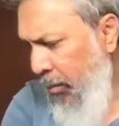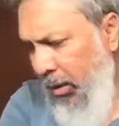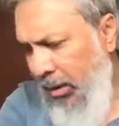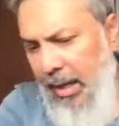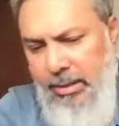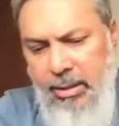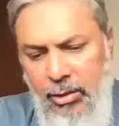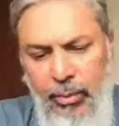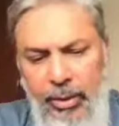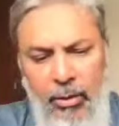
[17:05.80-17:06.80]
podcast
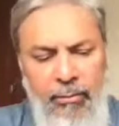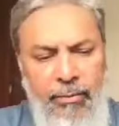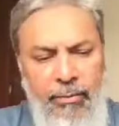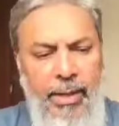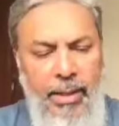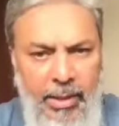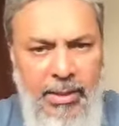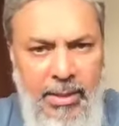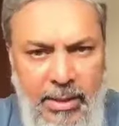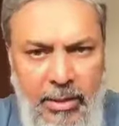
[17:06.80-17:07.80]
this week on Friday,
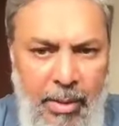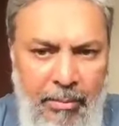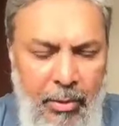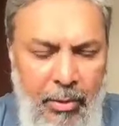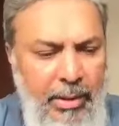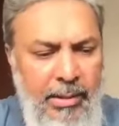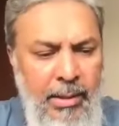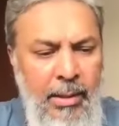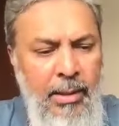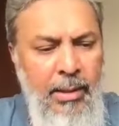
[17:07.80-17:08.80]
please listen to my
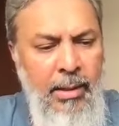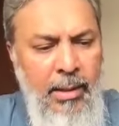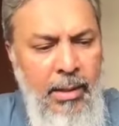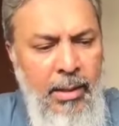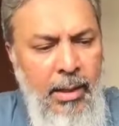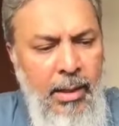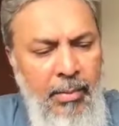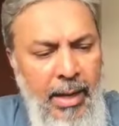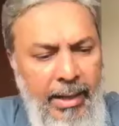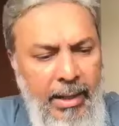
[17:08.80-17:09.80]
podcast. I
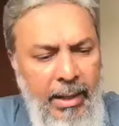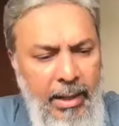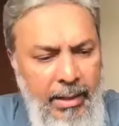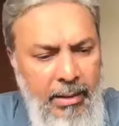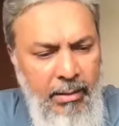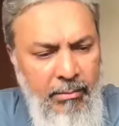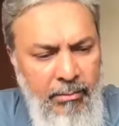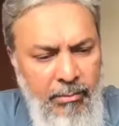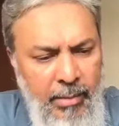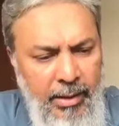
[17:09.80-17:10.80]
mean, I think
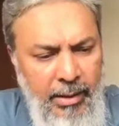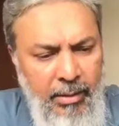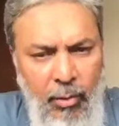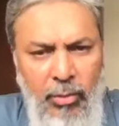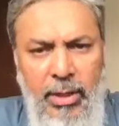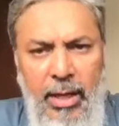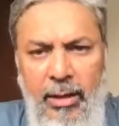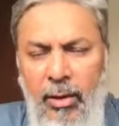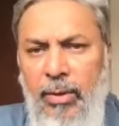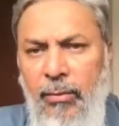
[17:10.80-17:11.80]
the most I
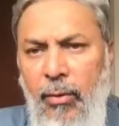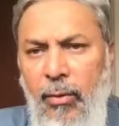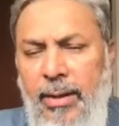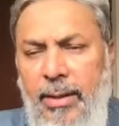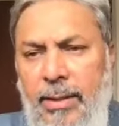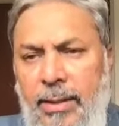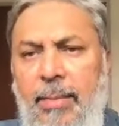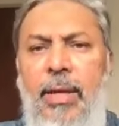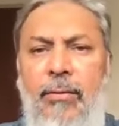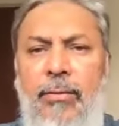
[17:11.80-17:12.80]
got was 400 and
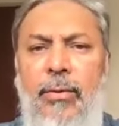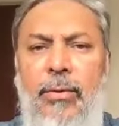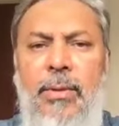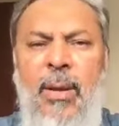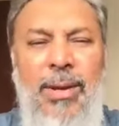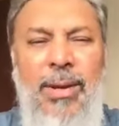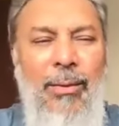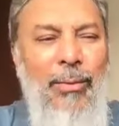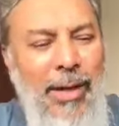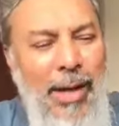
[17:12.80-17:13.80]
something views. I
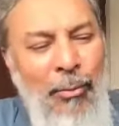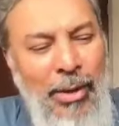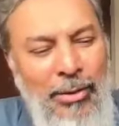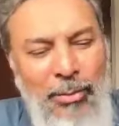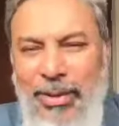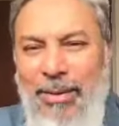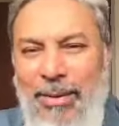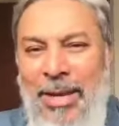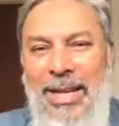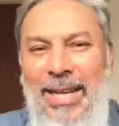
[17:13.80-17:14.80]
want to be
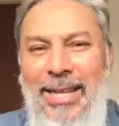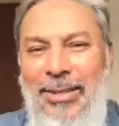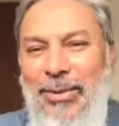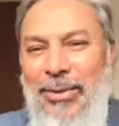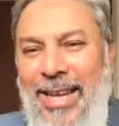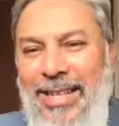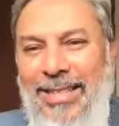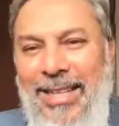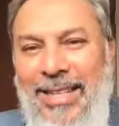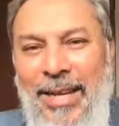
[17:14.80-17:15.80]
like those
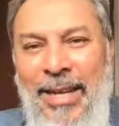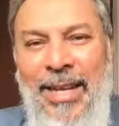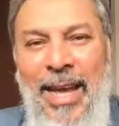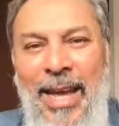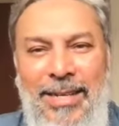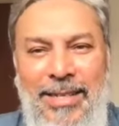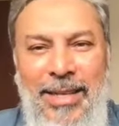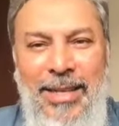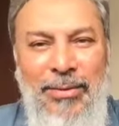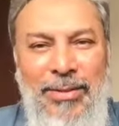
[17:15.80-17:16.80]
guys that get
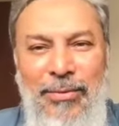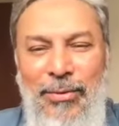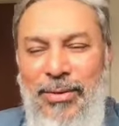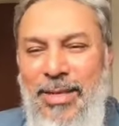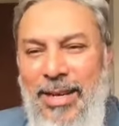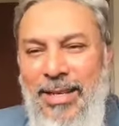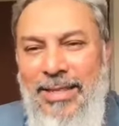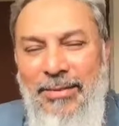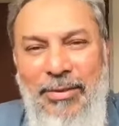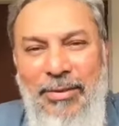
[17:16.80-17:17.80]
100,000 views and
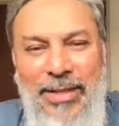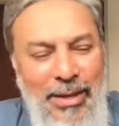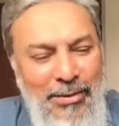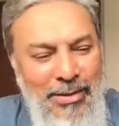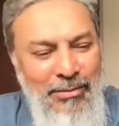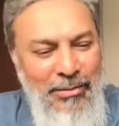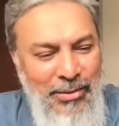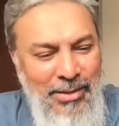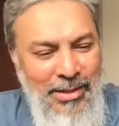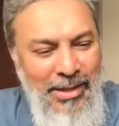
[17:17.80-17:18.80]
150,000
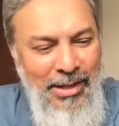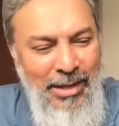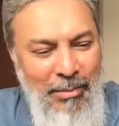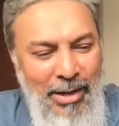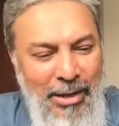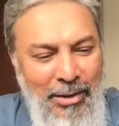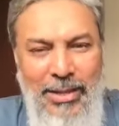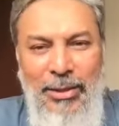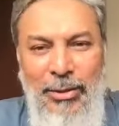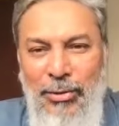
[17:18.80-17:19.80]
views, but I don't
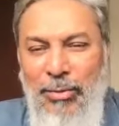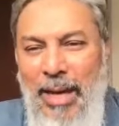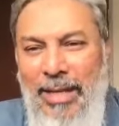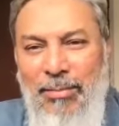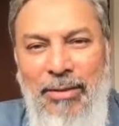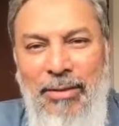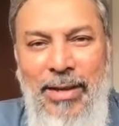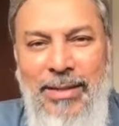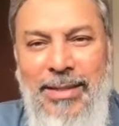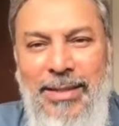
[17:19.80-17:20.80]
think YouTube likes my
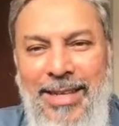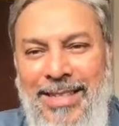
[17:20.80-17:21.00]
face.